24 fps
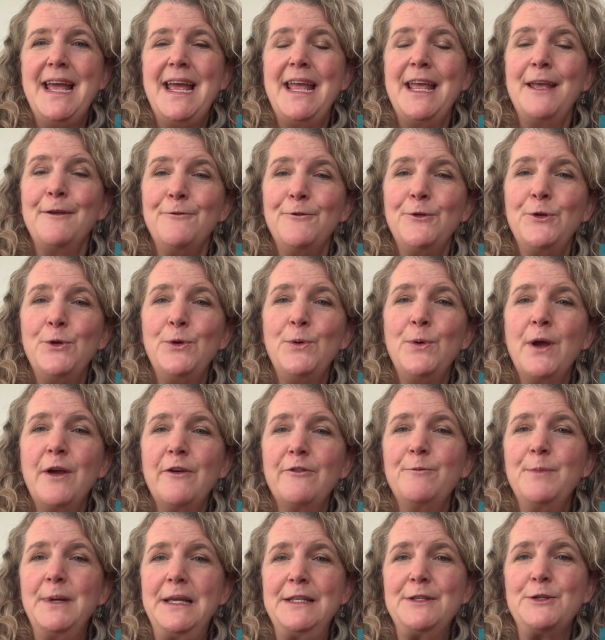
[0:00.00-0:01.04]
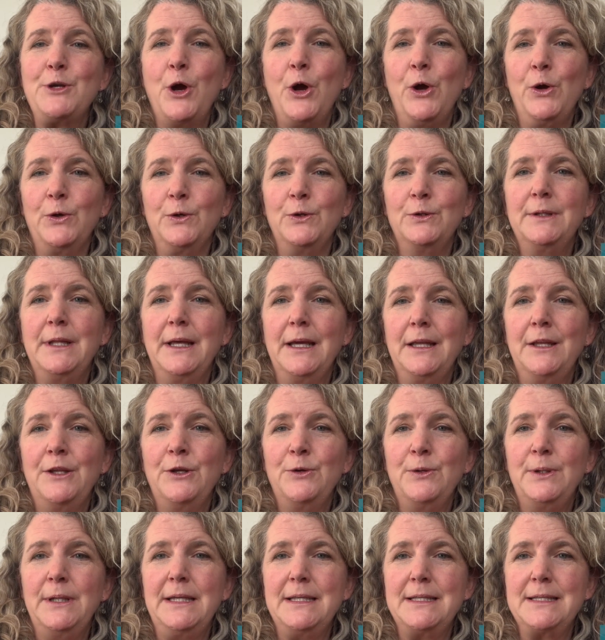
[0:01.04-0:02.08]
If you have been told that you
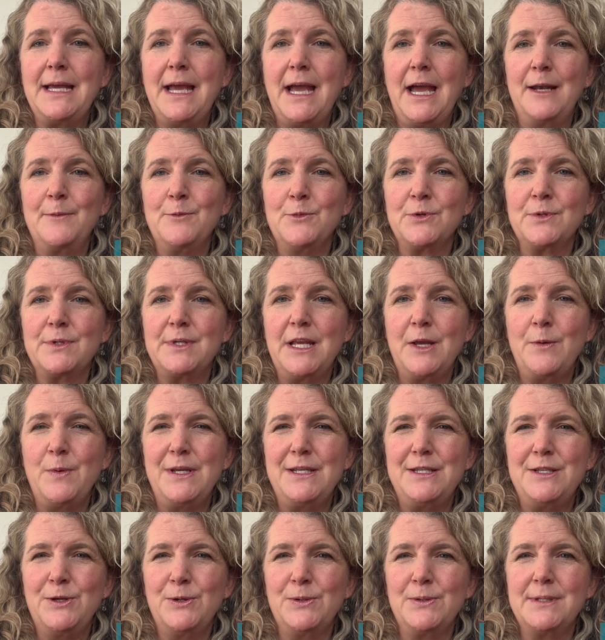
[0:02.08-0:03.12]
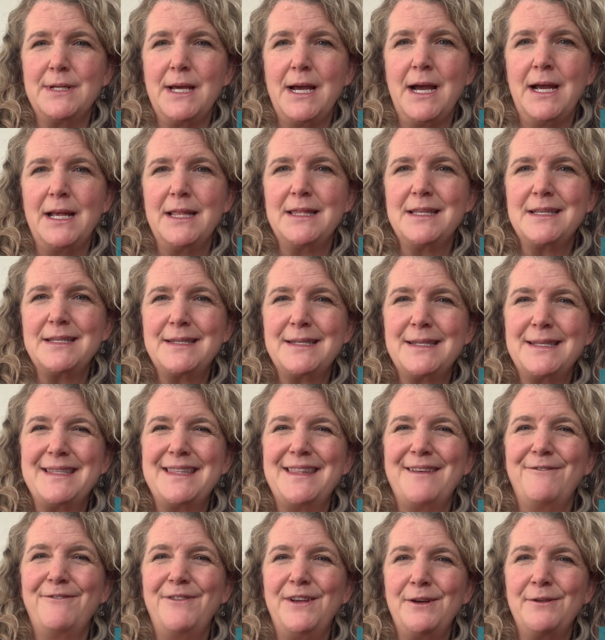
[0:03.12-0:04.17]
need to add more seaweed to your diet, this is the
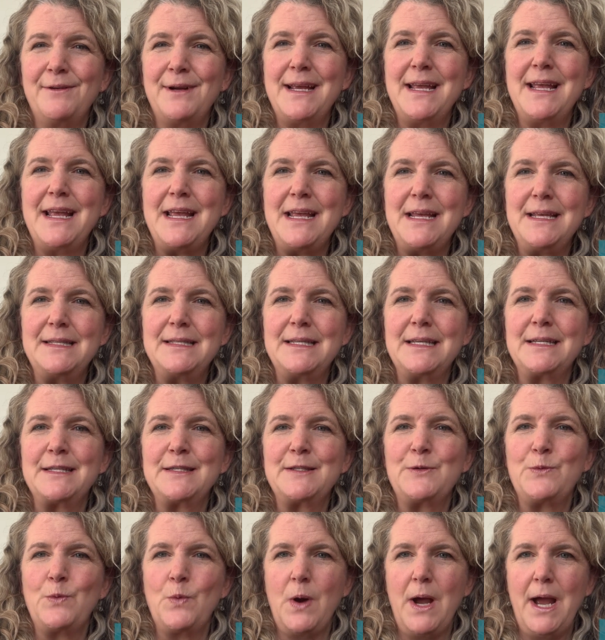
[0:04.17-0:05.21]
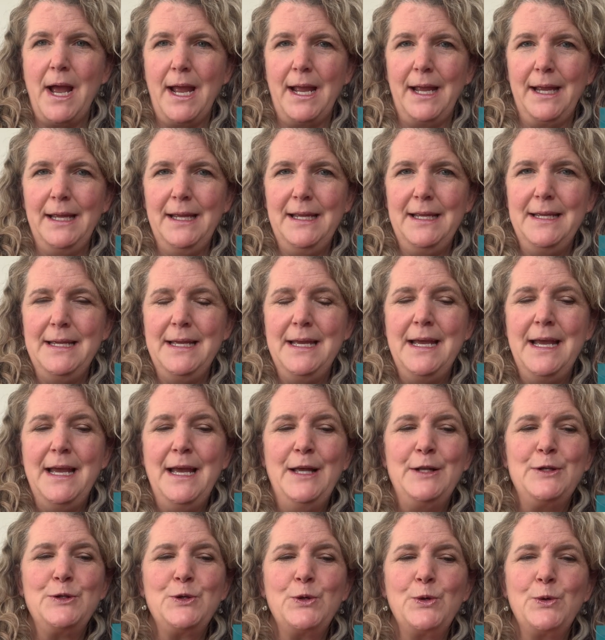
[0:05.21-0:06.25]
very easiest way
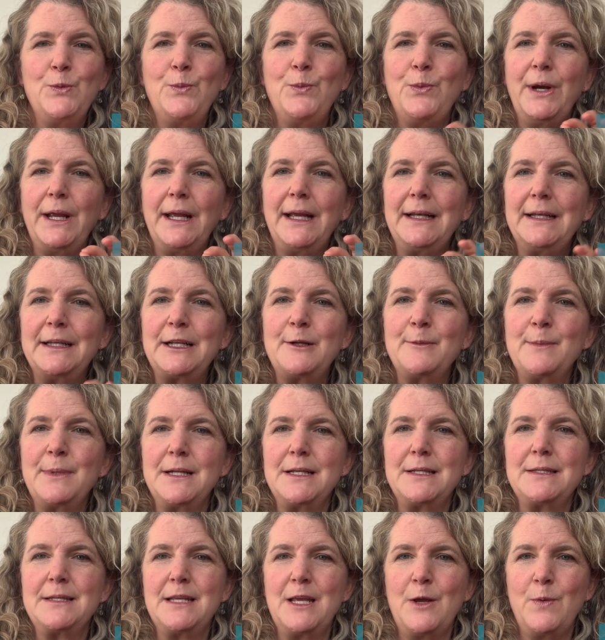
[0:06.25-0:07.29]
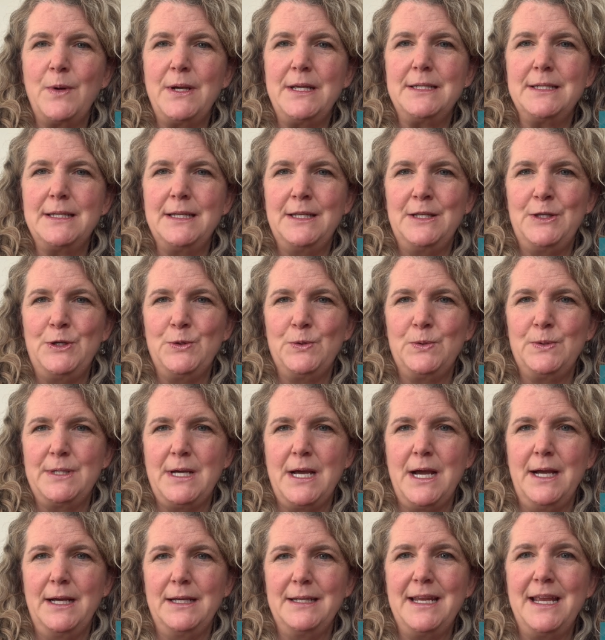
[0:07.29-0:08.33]
to bring a little bit of seaweed in your
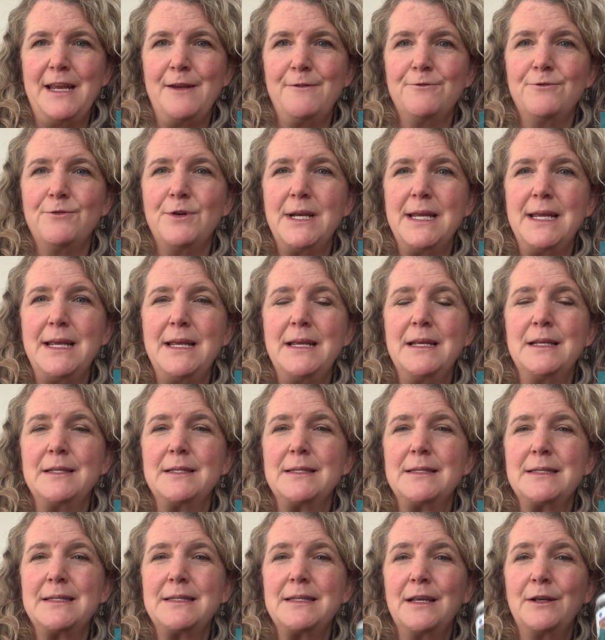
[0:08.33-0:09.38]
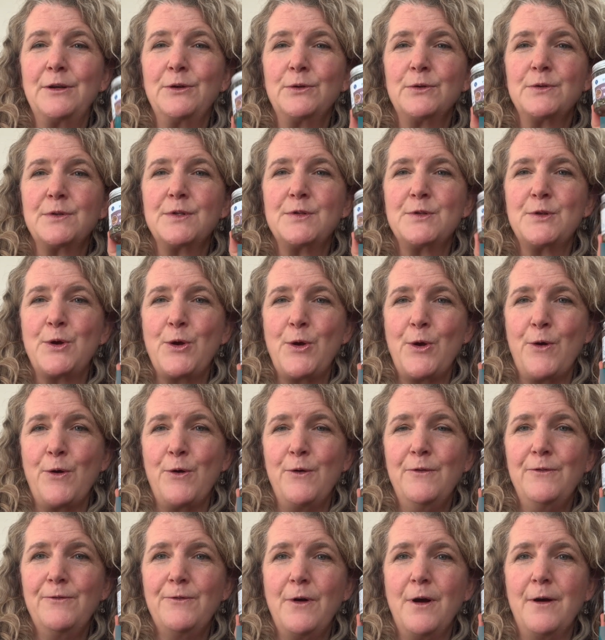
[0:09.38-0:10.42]
diet. Every single
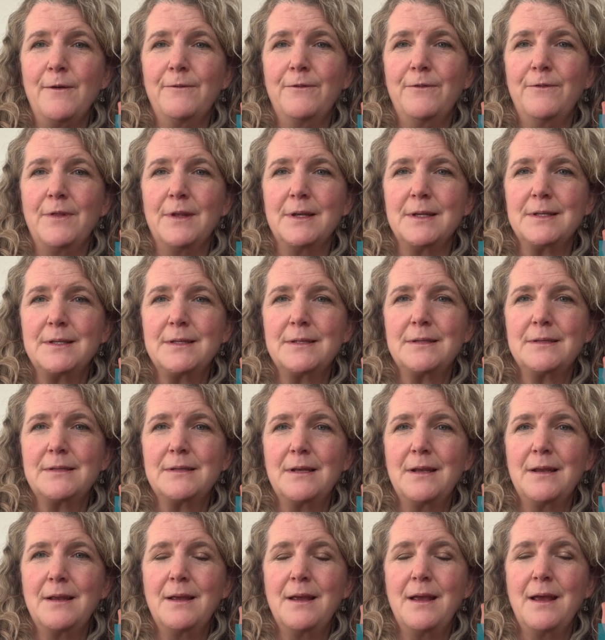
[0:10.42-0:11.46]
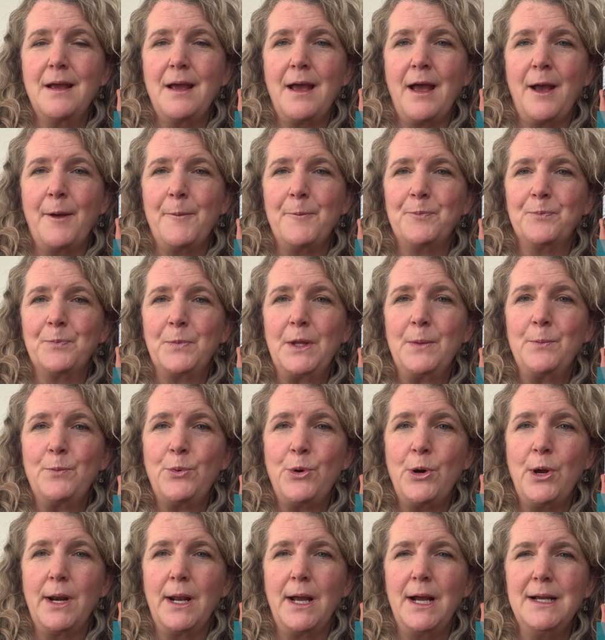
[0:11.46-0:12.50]
serve of this
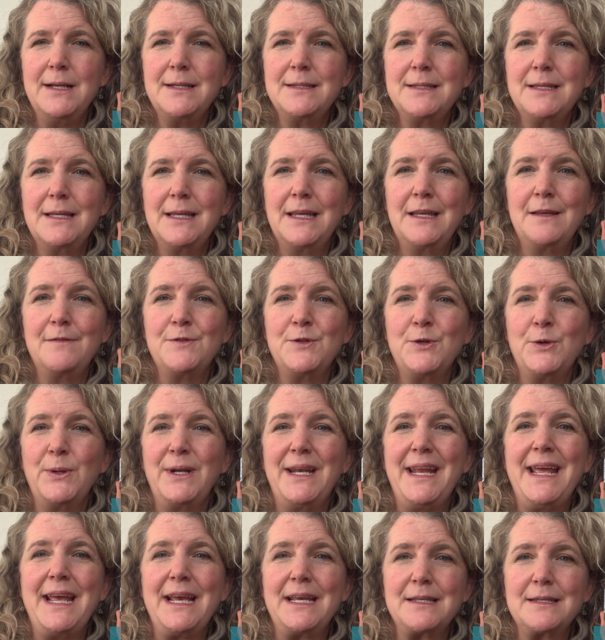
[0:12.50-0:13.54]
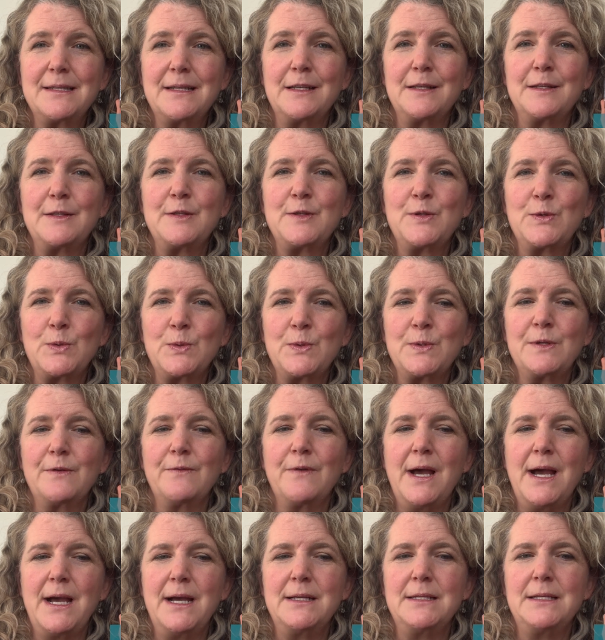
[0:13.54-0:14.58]
product gives you an excellent source of
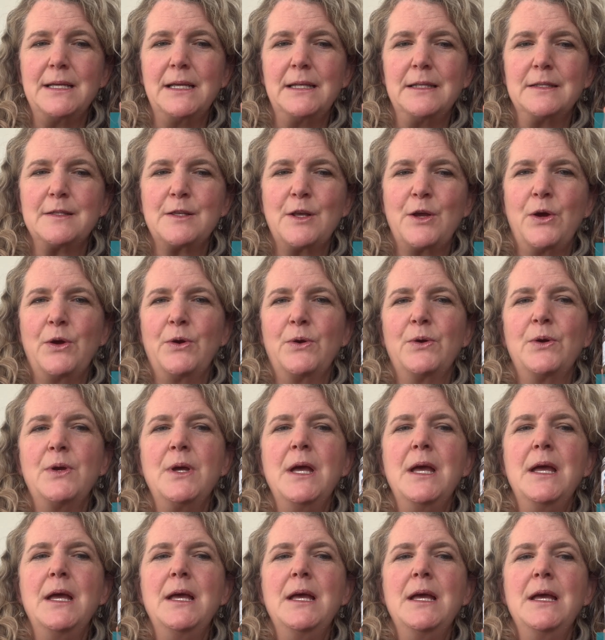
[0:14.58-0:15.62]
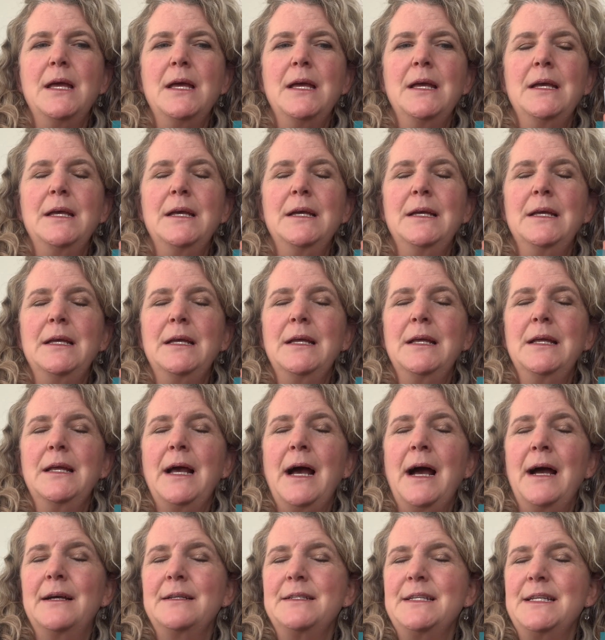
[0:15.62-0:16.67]
iodine. So
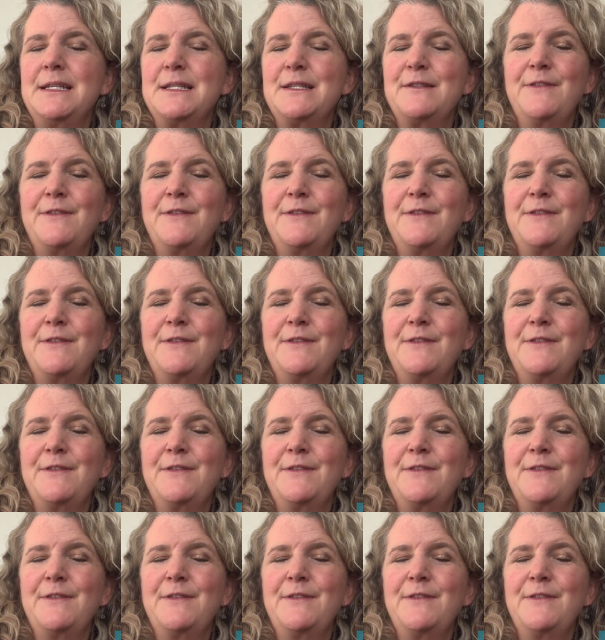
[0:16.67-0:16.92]
iodine is